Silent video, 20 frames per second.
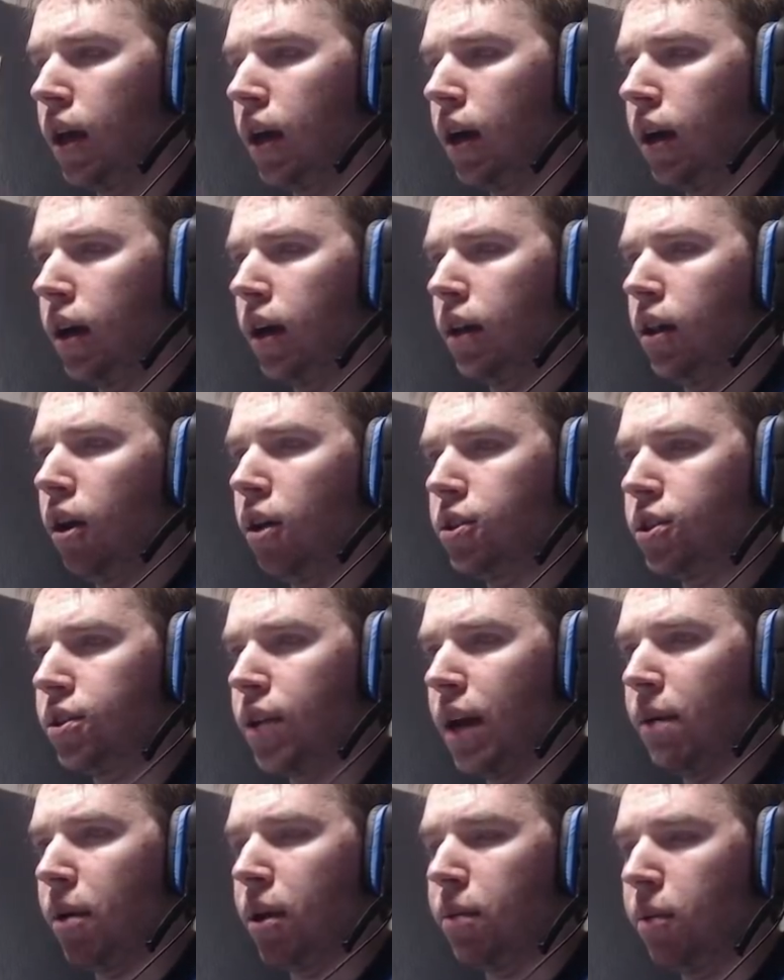Hello, this is
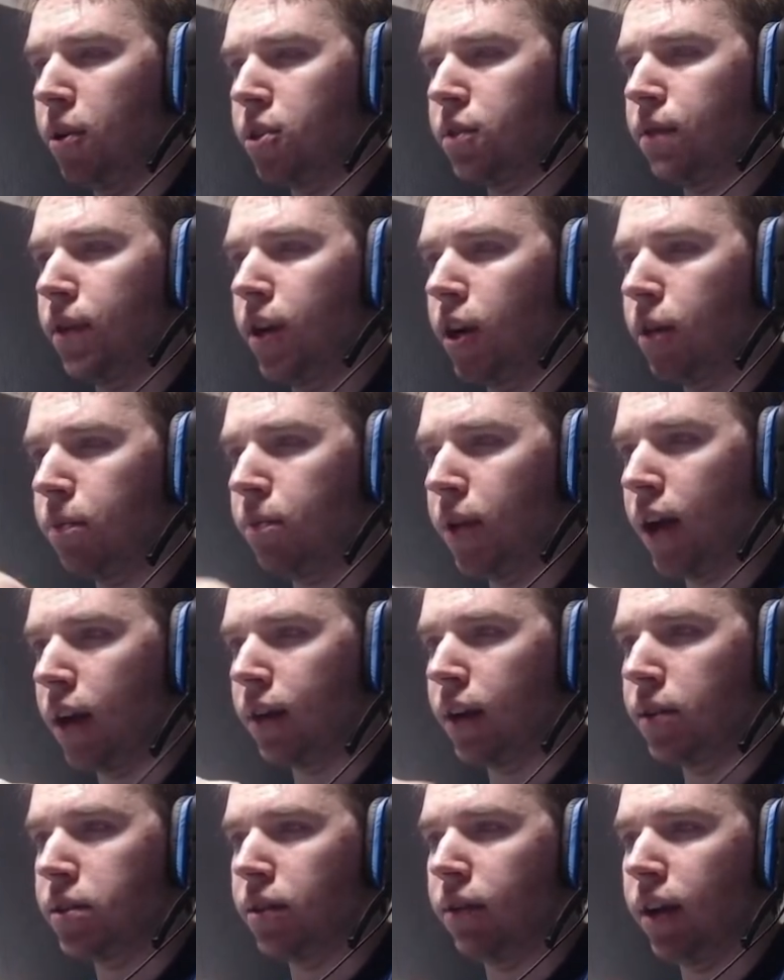Nightmarr, the most feared player
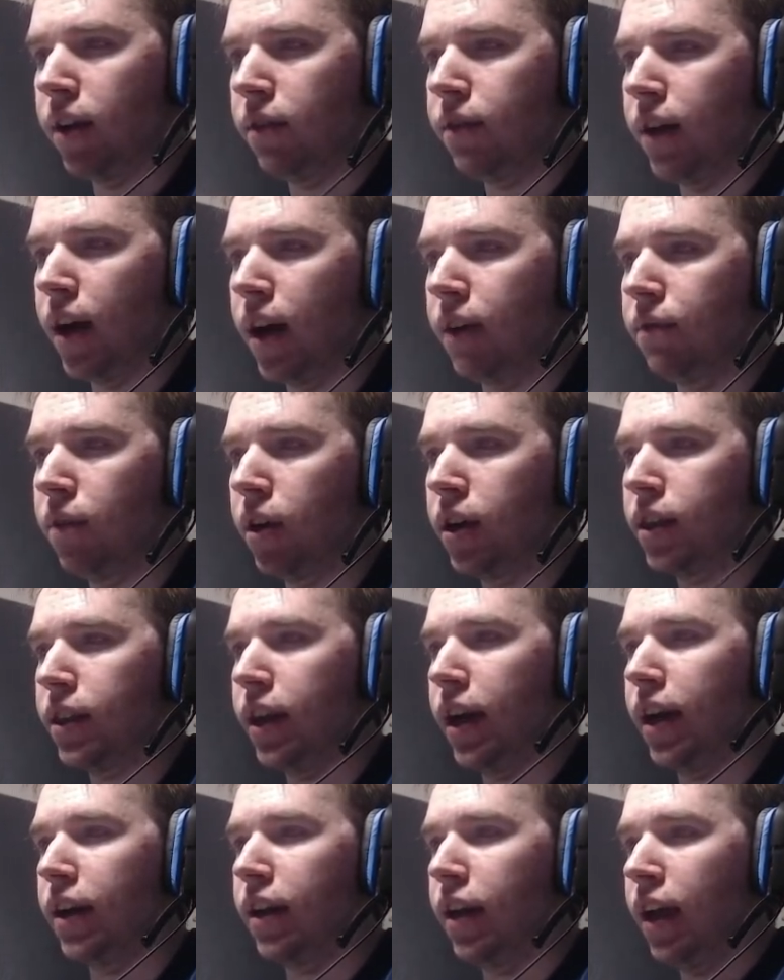King 785. Look at
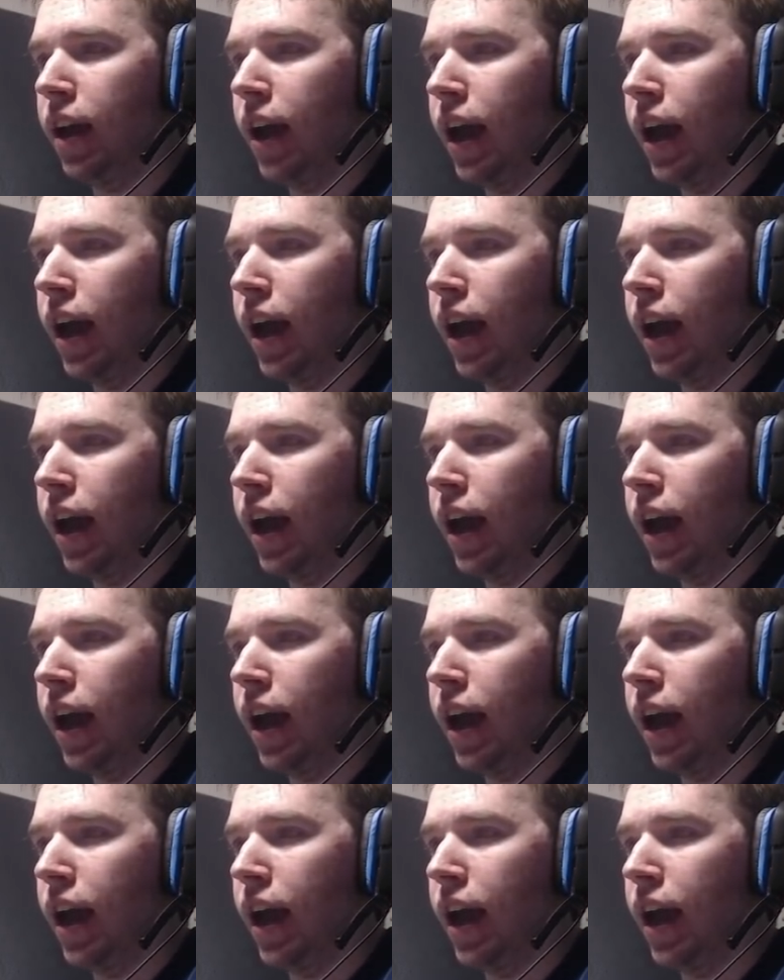that.